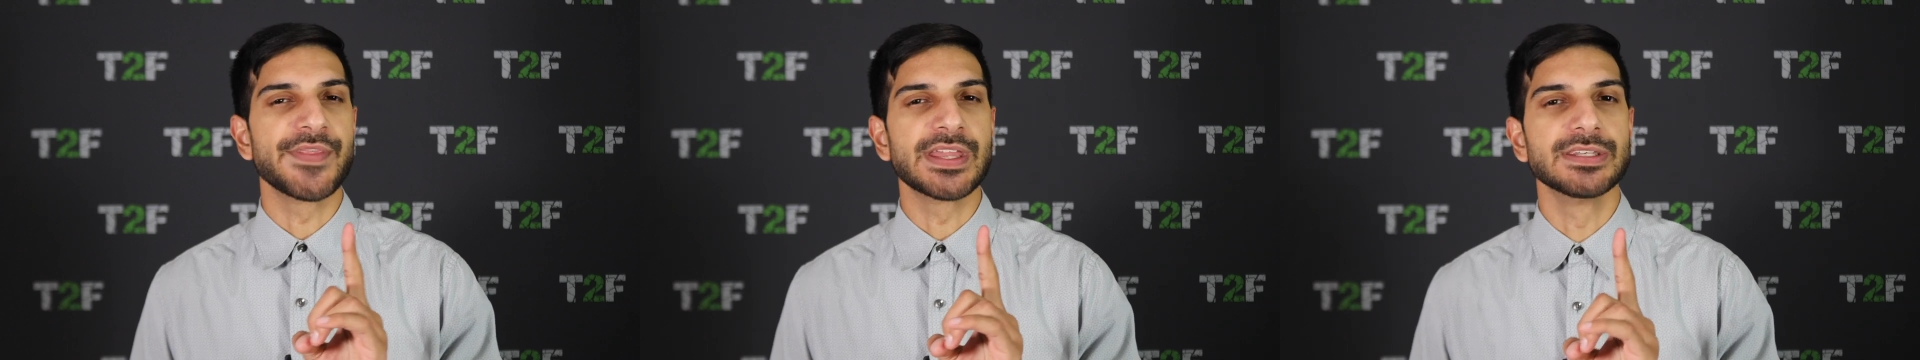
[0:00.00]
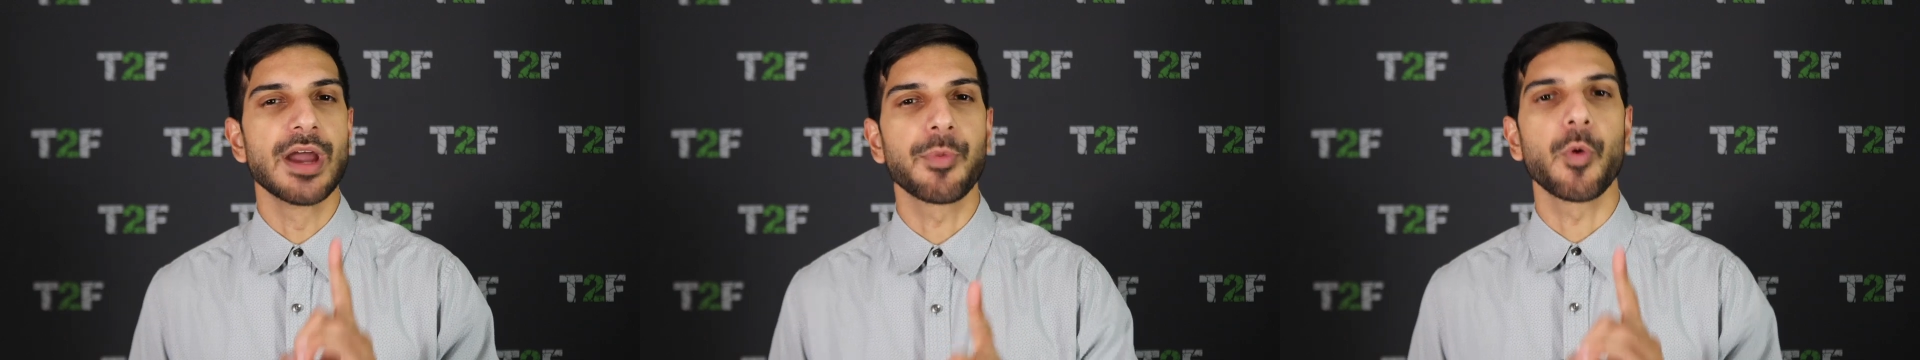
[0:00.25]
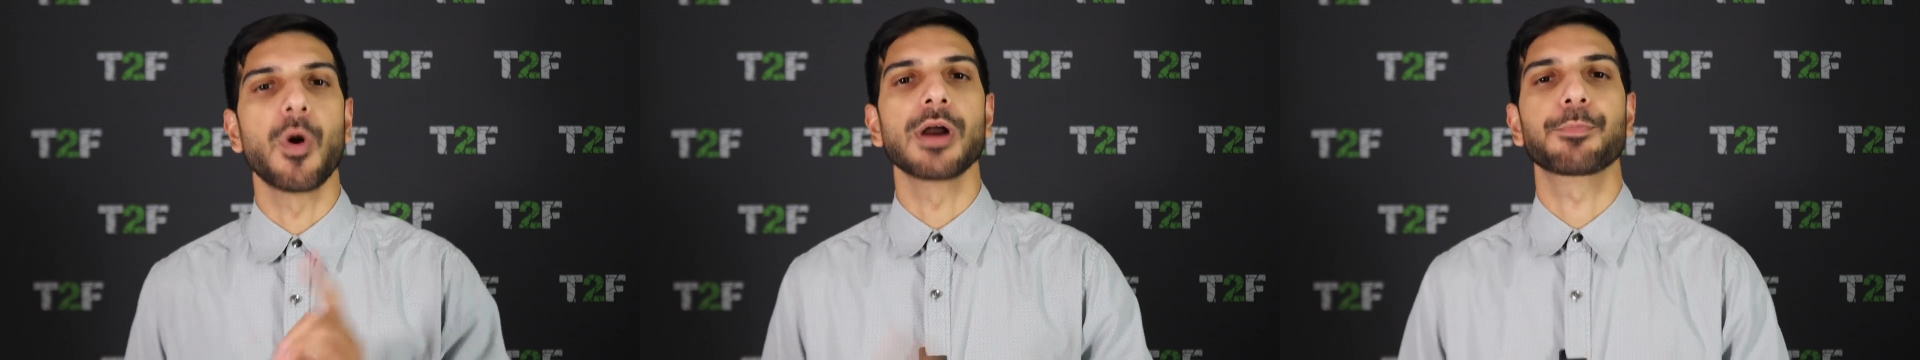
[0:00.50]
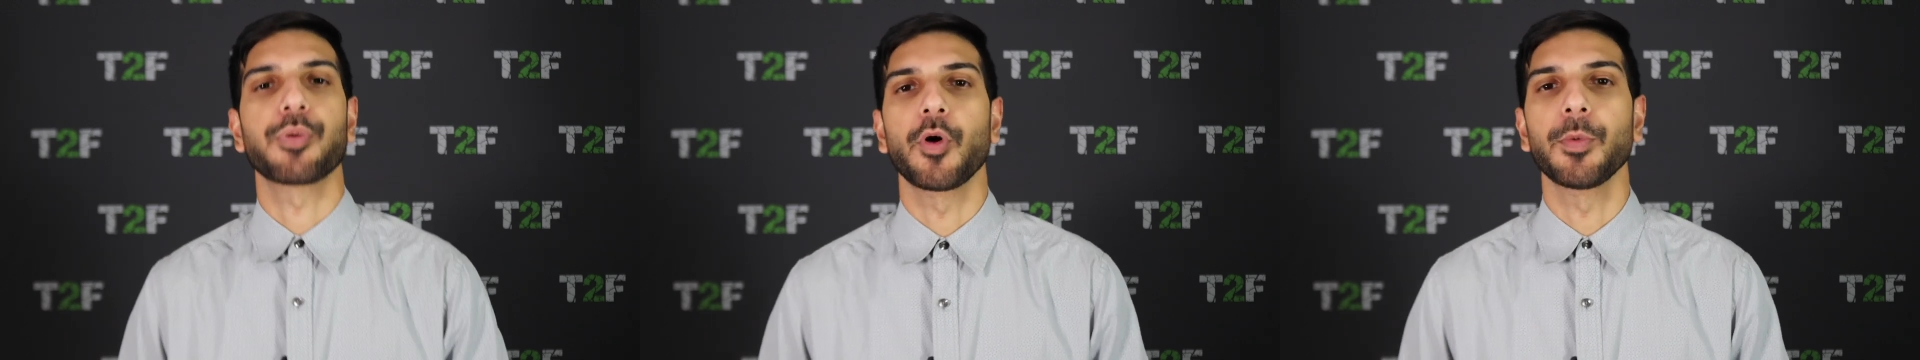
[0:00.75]
And the number
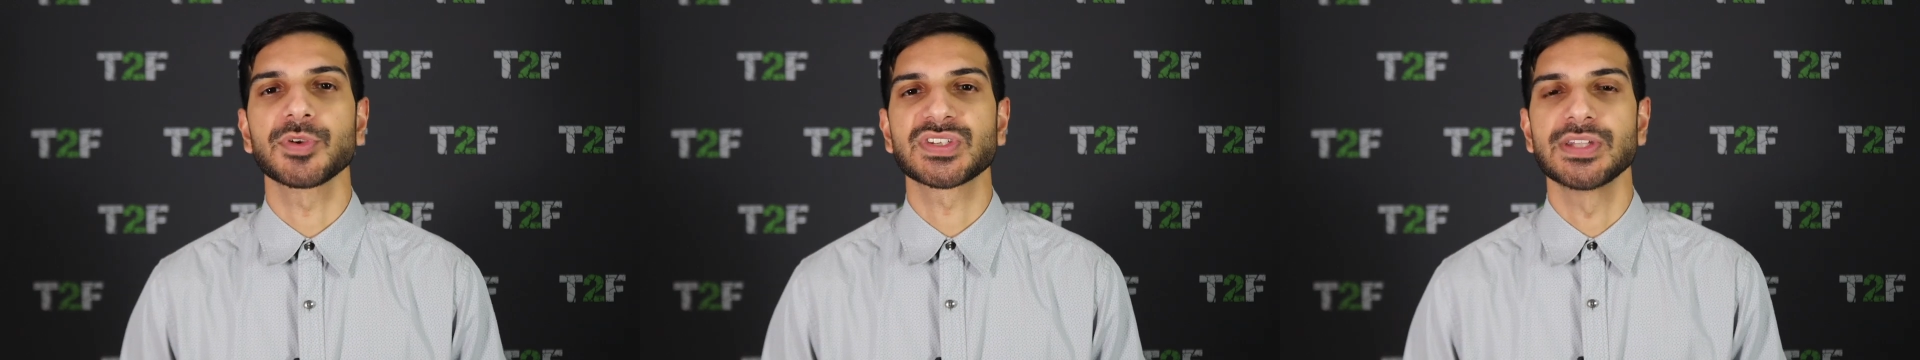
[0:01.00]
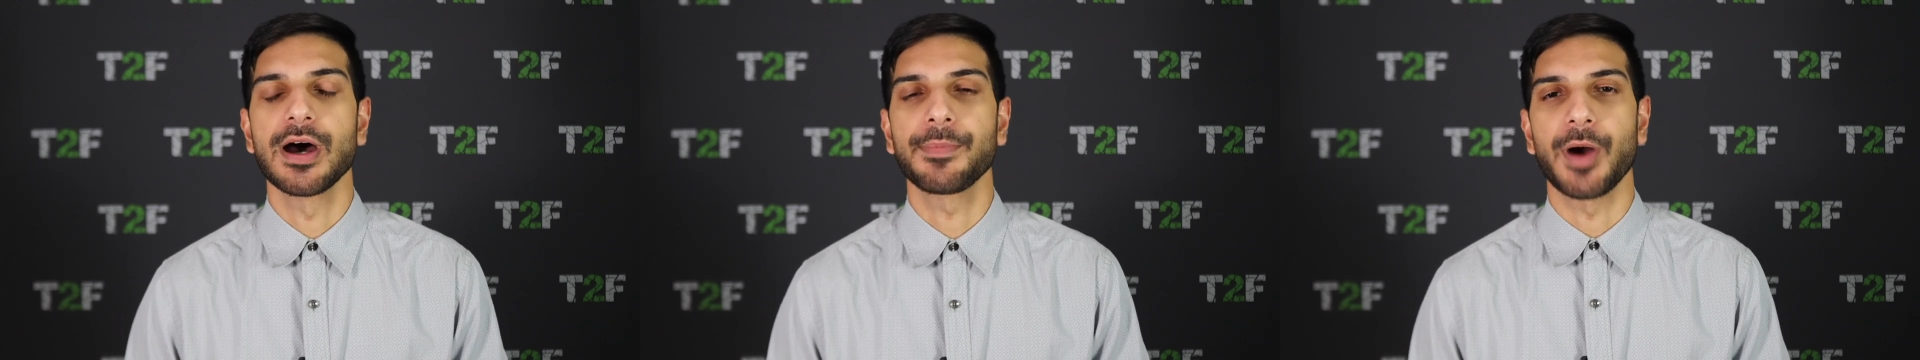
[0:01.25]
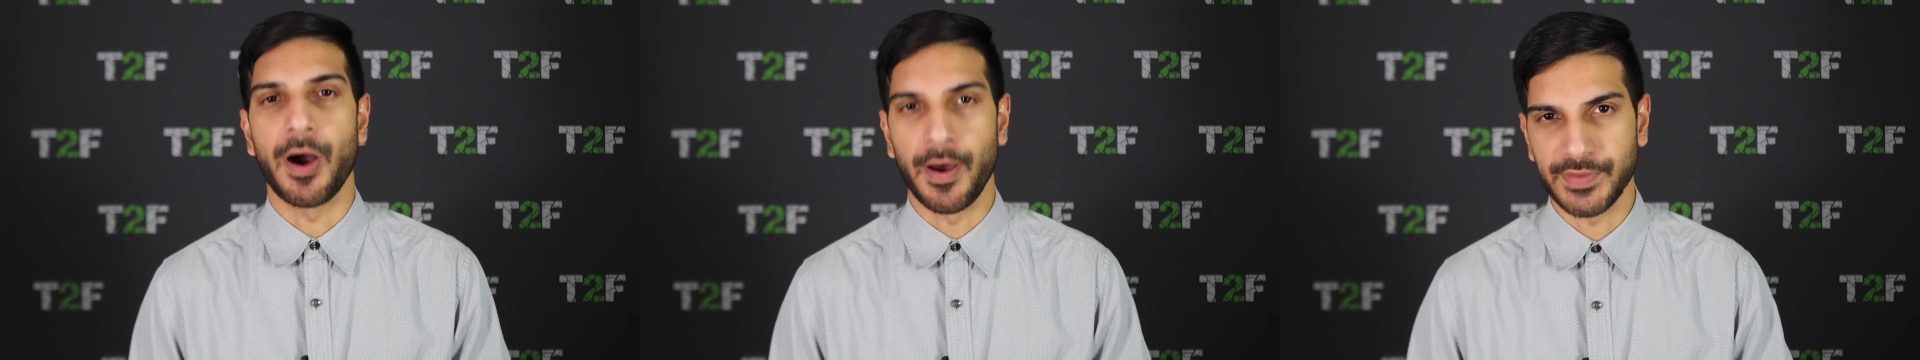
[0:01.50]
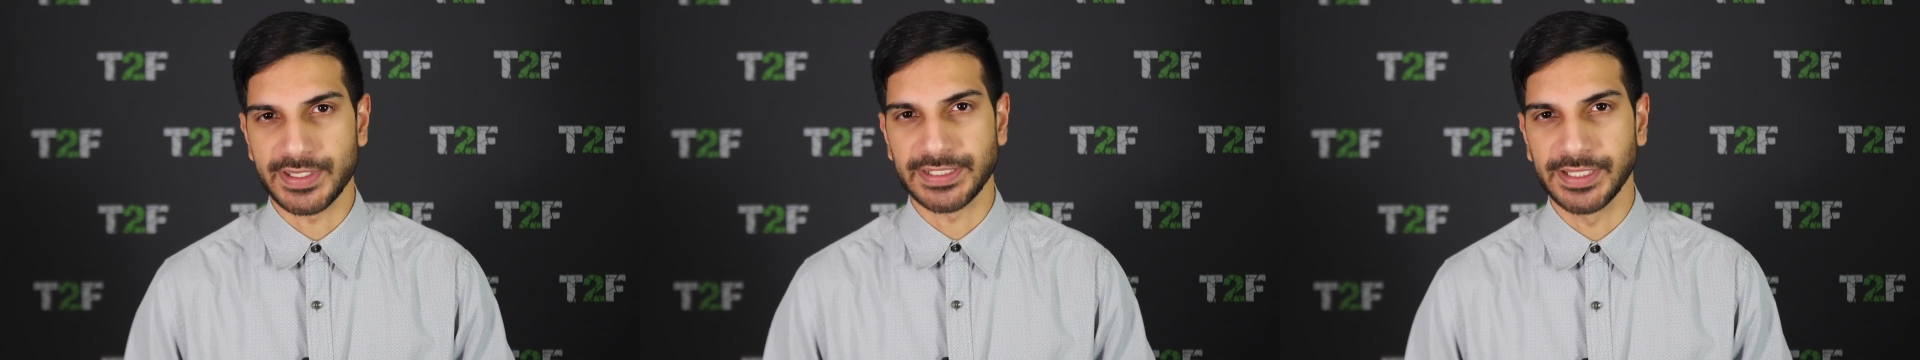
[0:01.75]
one Pro Bowl snub
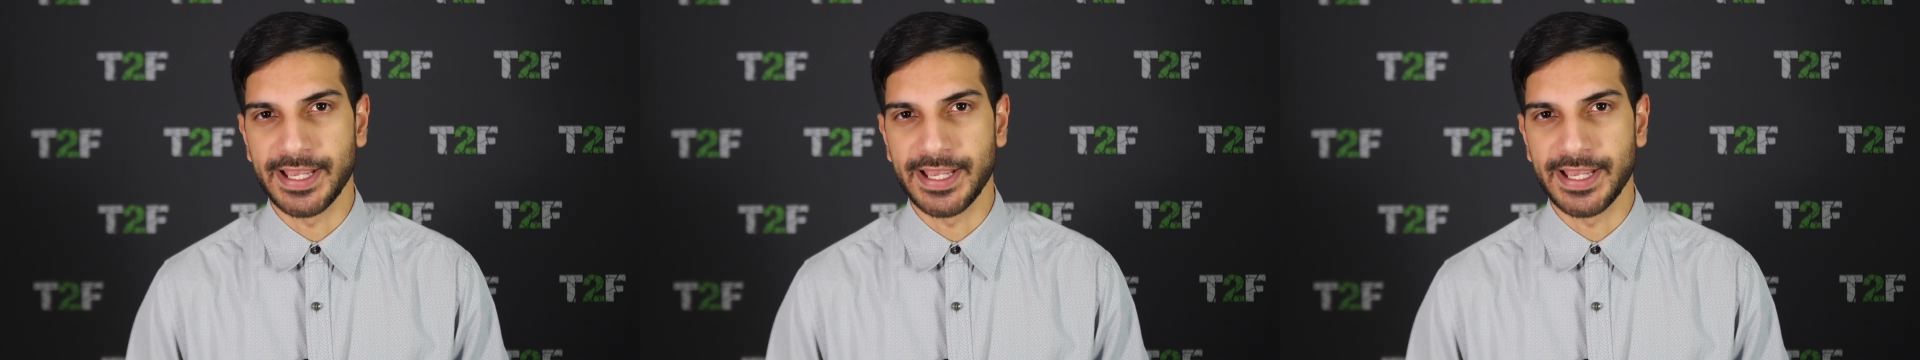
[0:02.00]
on this